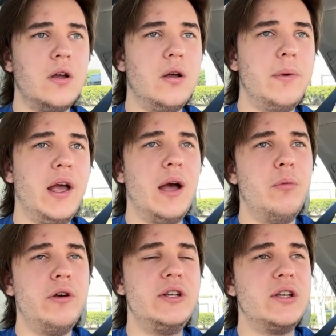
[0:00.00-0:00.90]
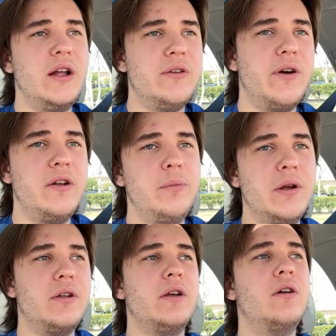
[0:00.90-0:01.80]
But yeah, I'm really excited to finally
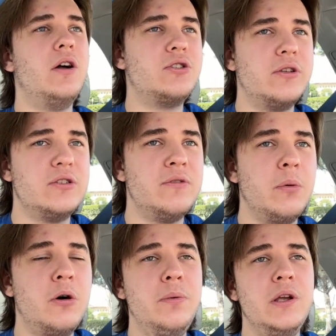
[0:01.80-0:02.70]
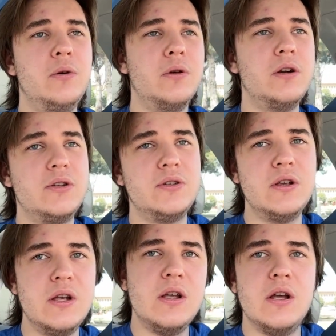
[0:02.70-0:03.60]
be able to launch all this stuff. I'm hoping it works.
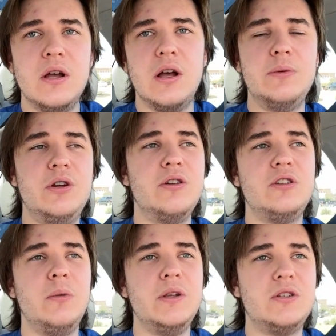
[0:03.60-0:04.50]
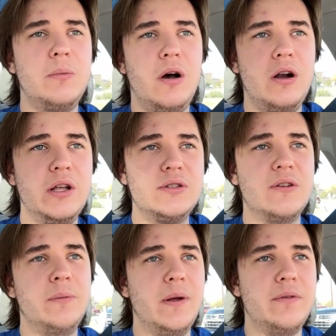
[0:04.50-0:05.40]
I'm sure there's gonna be some audio
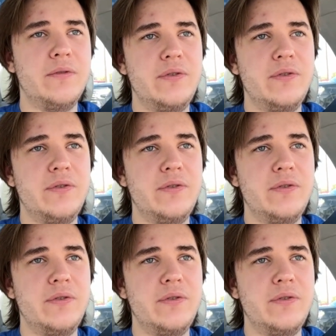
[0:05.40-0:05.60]
stuff I'm gonna have